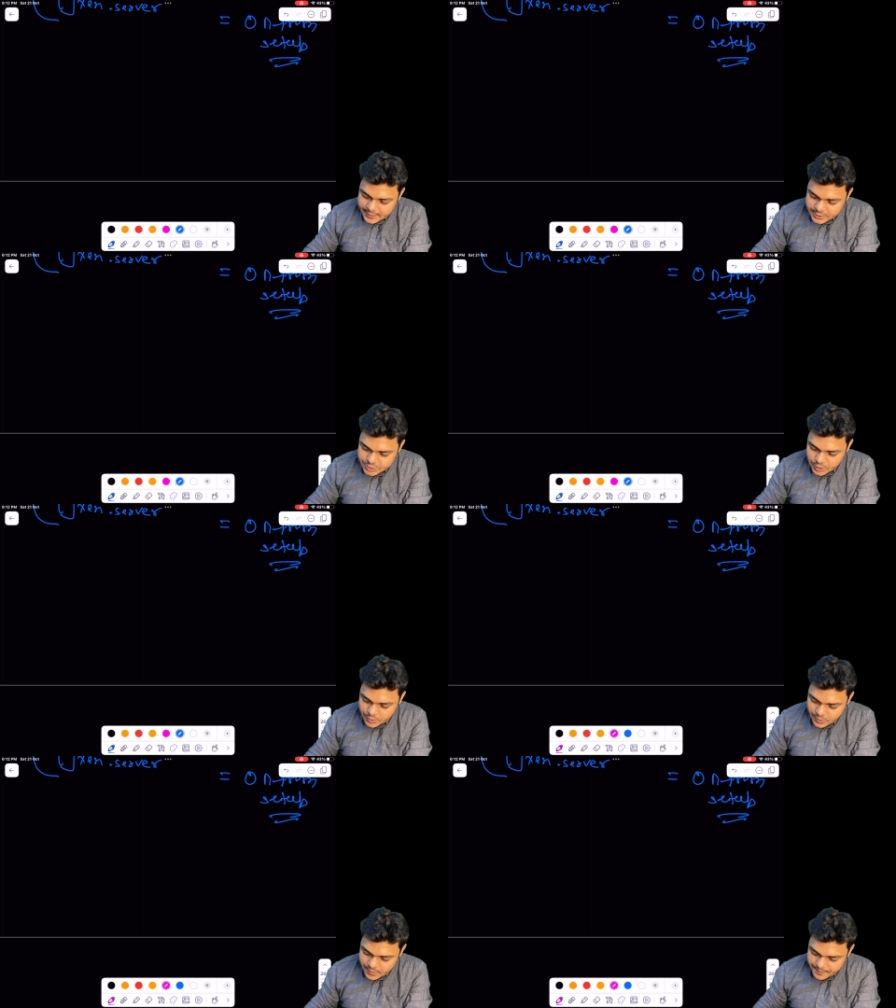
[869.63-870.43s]

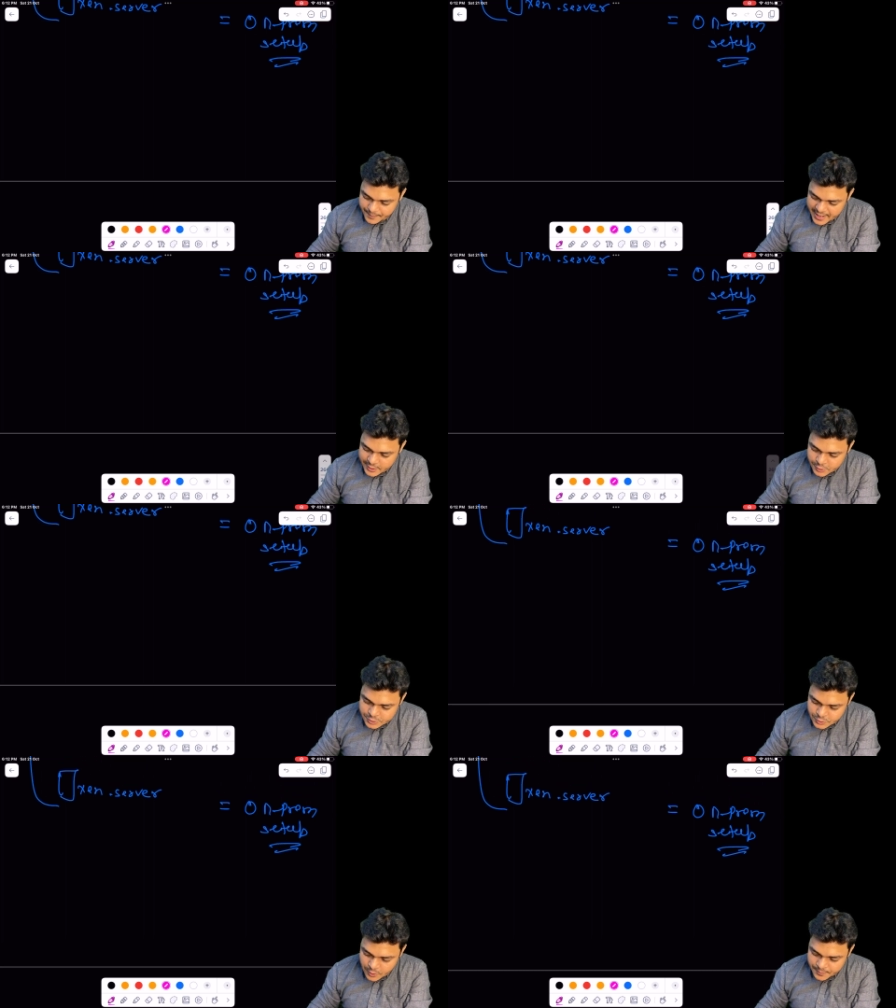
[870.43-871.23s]
So
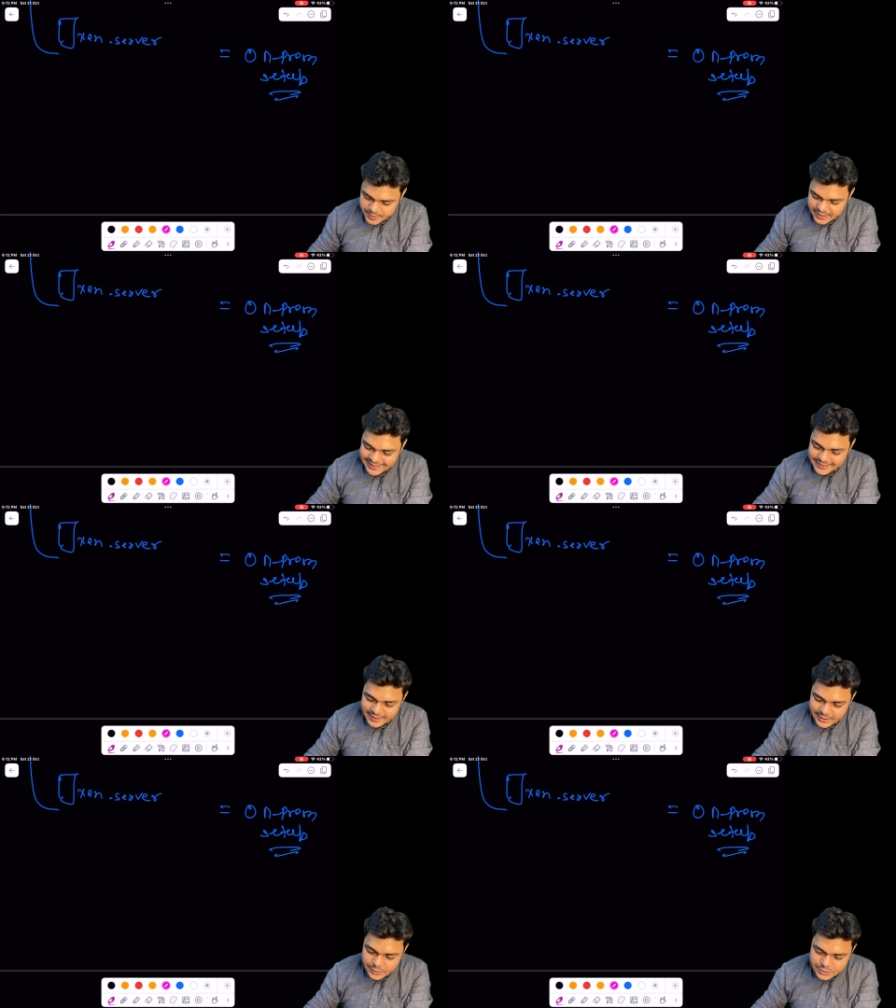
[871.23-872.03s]
Microsoft
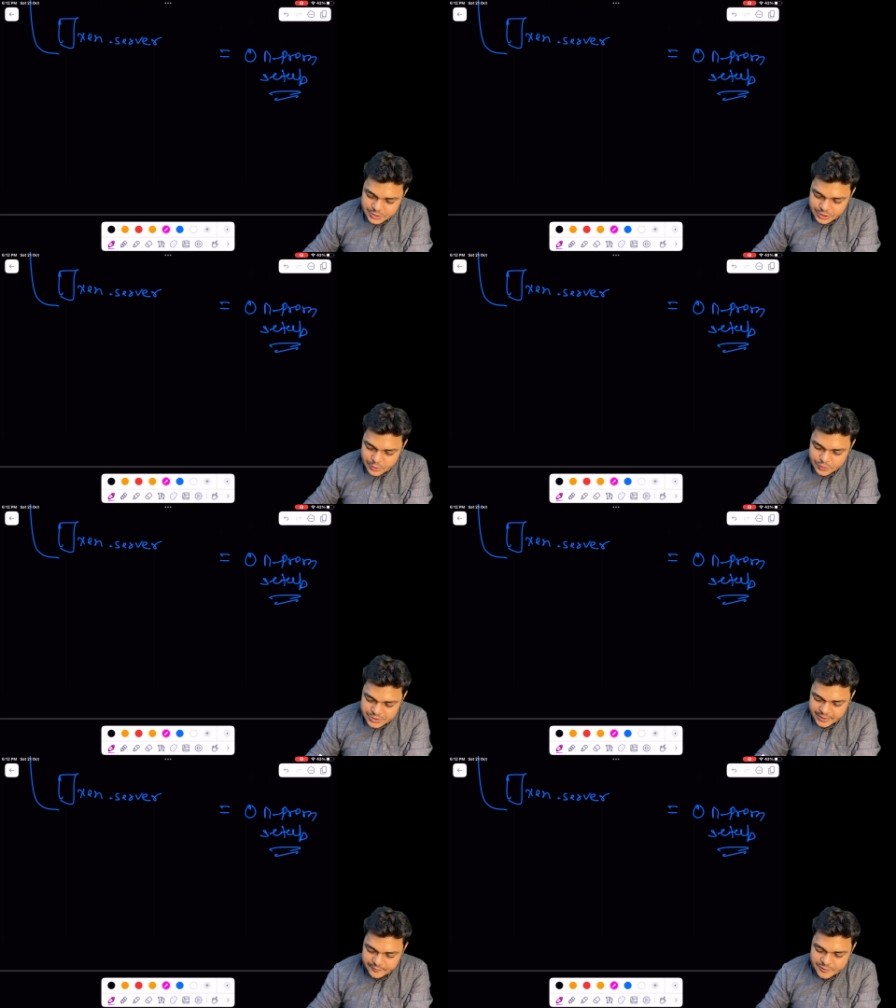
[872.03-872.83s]
introduced new
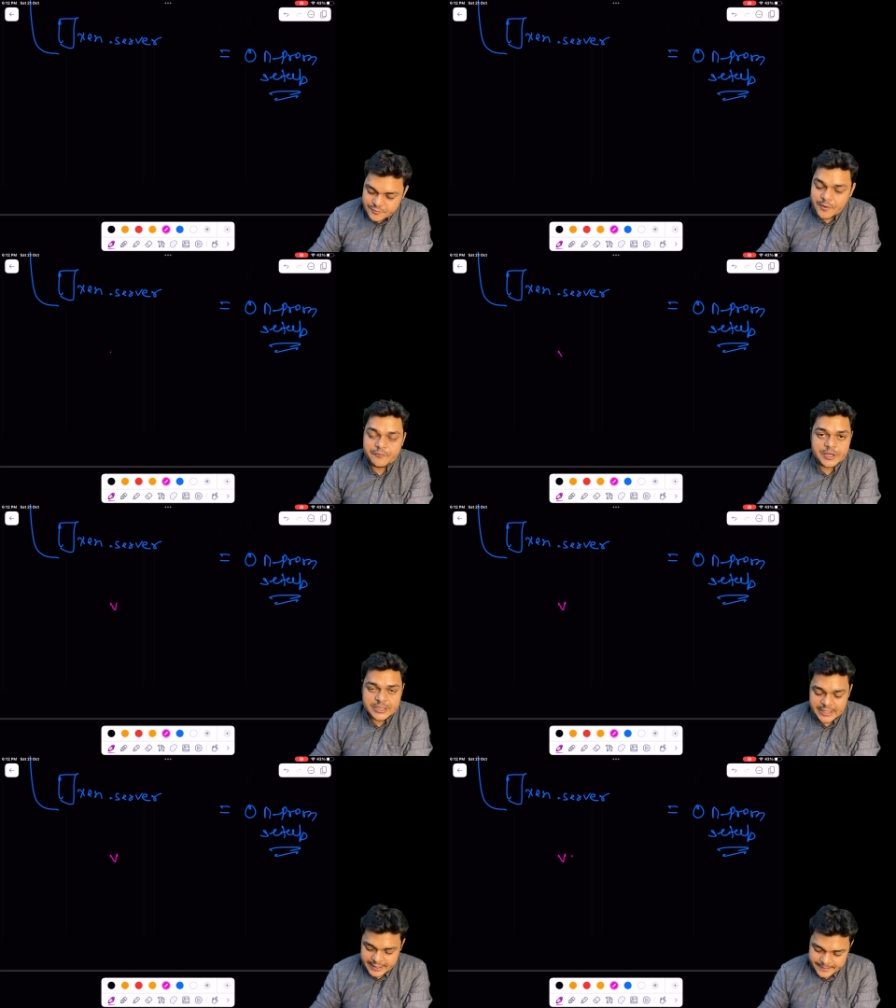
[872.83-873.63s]
service for
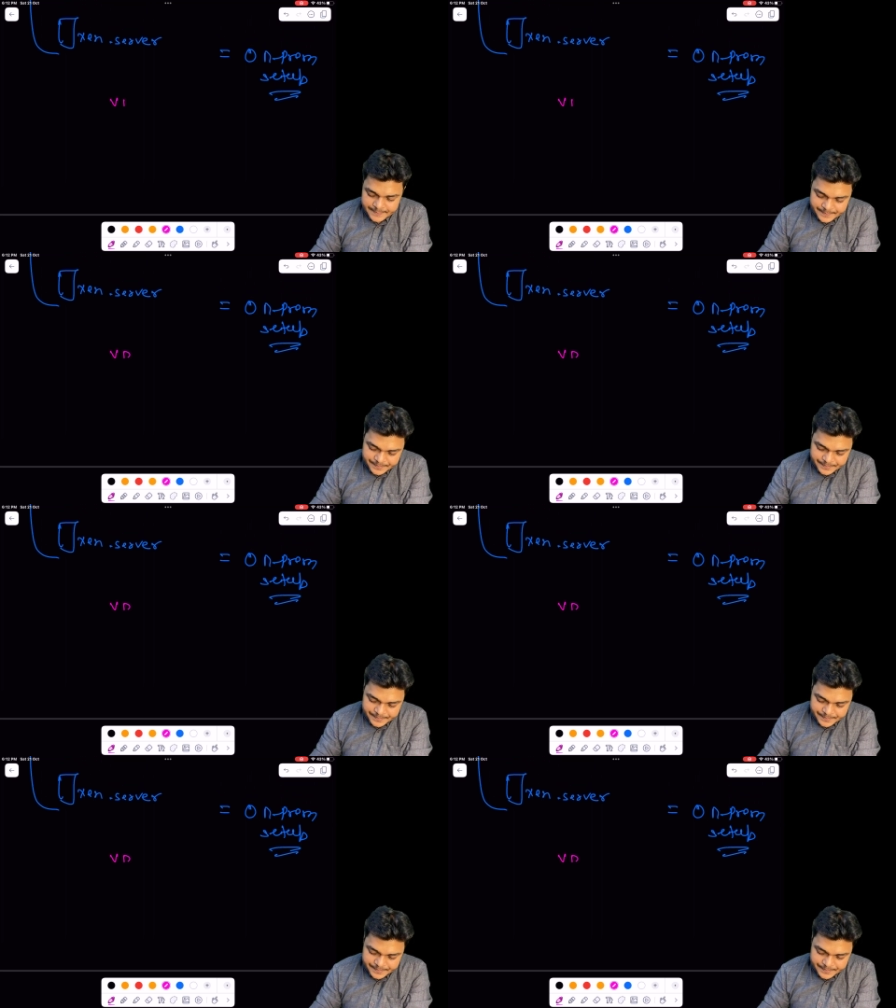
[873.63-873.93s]
VDI.